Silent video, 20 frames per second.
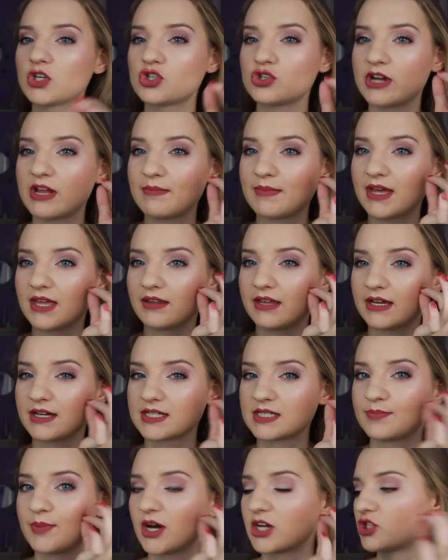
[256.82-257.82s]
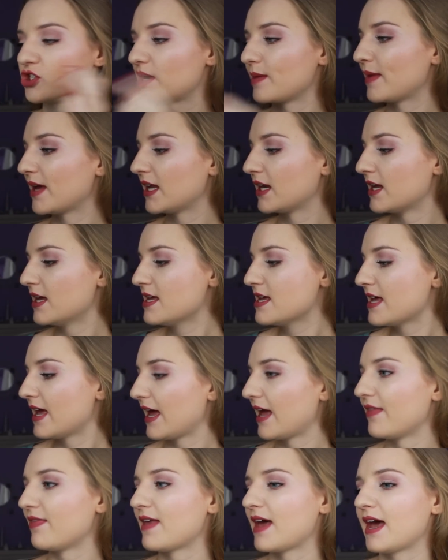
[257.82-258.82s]
treatment, like a spot treatment.
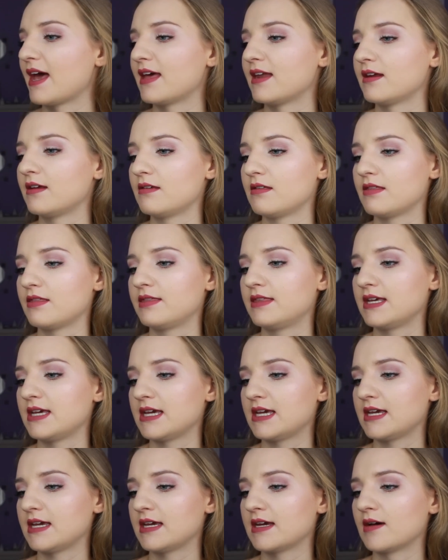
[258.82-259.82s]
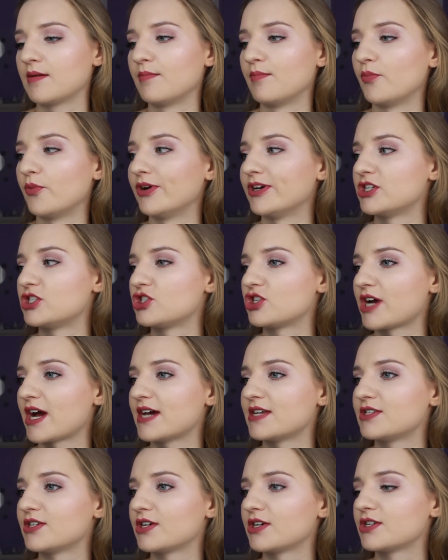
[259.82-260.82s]
And then the
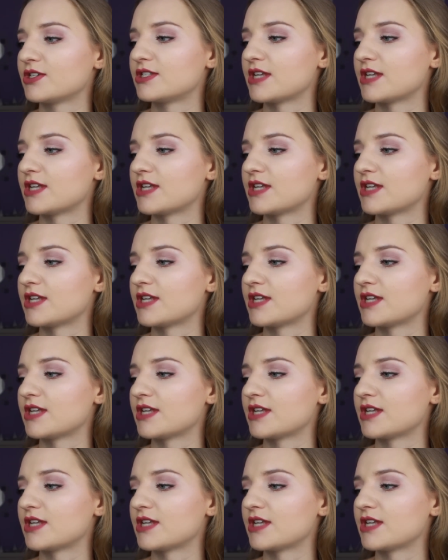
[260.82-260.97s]
moisturizer.